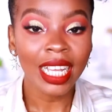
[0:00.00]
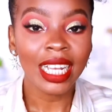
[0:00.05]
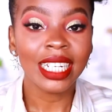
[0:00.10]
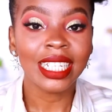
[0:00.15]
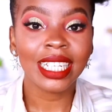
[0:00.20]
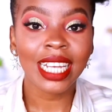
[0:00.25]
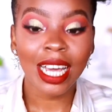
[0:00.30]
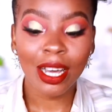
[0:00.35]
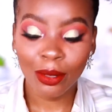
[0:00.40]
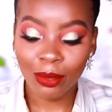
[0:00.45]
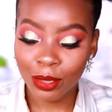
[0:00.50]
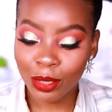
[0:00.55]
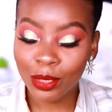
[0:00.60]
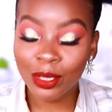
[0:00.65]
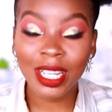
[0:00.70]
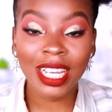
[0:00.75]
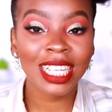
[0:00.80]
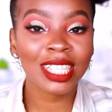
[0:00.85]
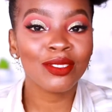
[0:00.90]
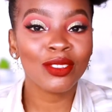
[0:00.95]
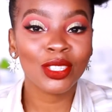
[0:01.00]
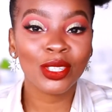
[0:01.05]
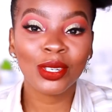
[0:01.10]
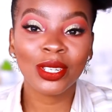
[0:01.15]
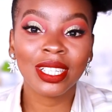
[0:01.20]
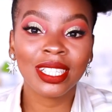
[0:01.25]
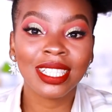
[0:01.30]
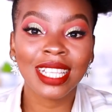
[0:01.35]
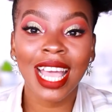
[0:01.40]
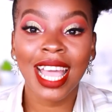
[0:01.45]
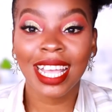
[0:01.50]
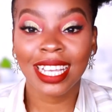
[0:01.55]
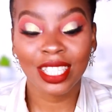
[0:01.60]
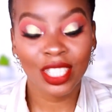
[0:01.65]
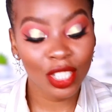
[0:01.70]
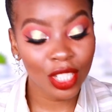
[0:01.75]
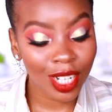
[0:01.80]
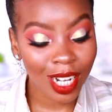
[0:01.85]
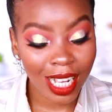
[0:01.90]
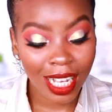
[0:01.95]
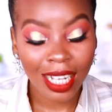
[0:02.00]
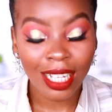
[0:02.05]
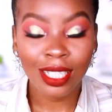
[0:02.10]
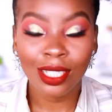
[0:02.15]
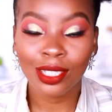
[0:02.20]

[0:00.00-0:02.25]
Now today's video is extra